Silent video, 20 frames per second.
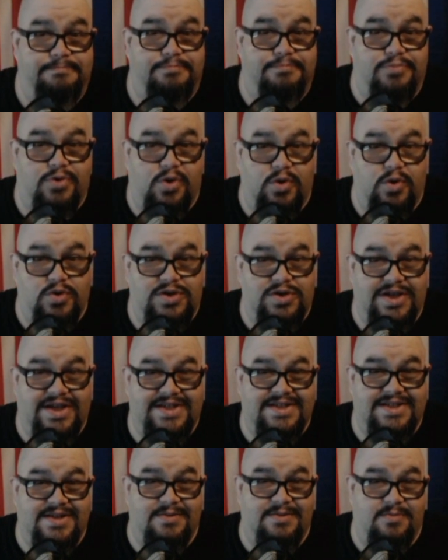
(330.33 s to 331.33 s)

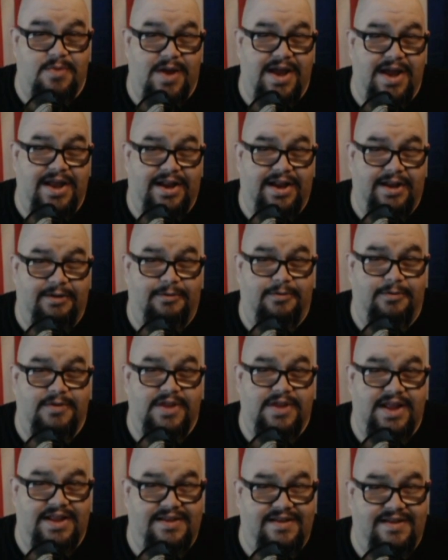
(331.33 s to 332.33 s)
Protest and rioting
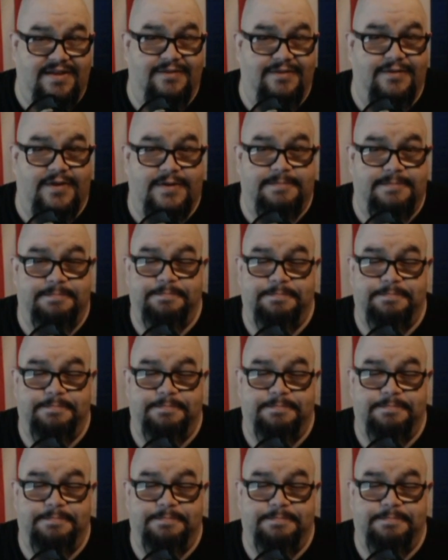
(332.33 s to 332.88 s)
with Antifa.